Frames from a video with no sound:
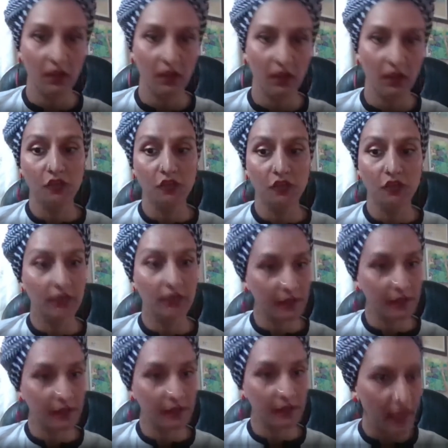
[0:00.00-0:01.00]
And so
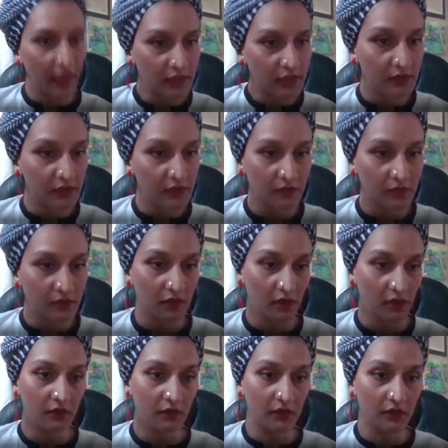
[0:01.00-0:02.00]
th that's,
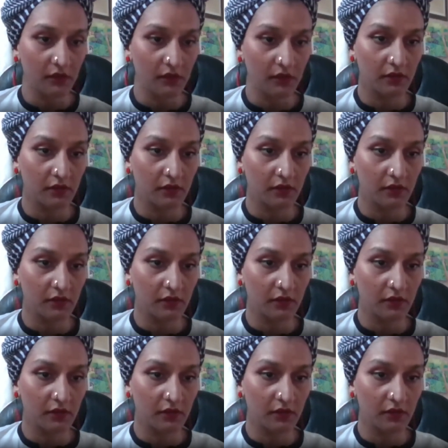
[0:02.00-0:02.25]
uh,